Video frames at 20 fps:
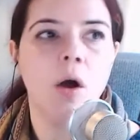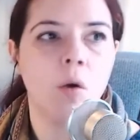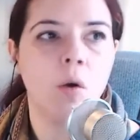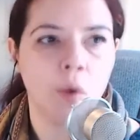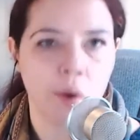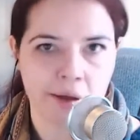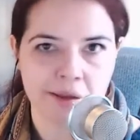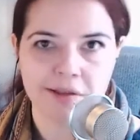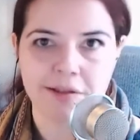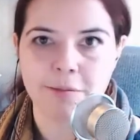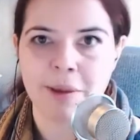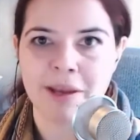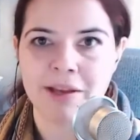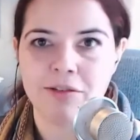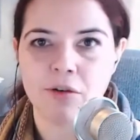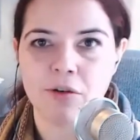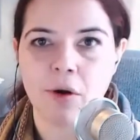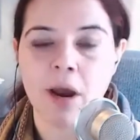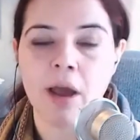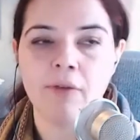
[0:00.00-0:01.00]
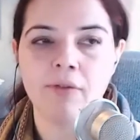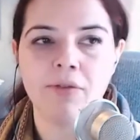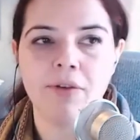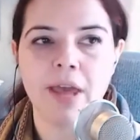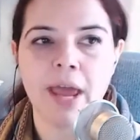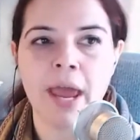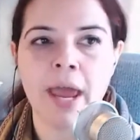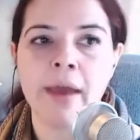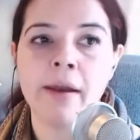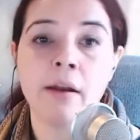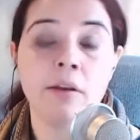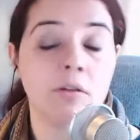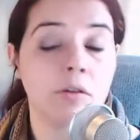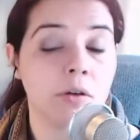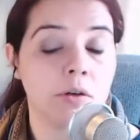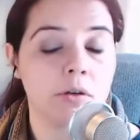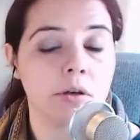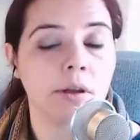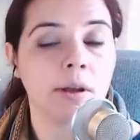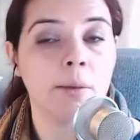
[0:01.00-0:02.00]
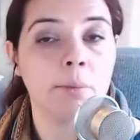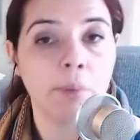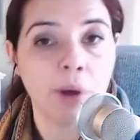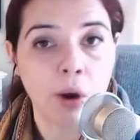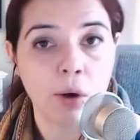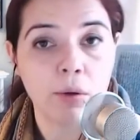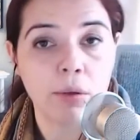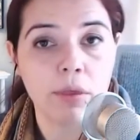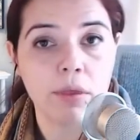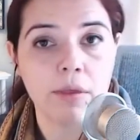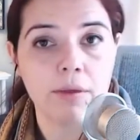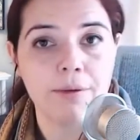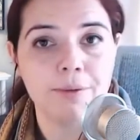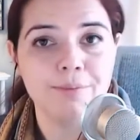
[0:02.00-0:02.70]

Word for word: or the spacecraft, and it's usually both.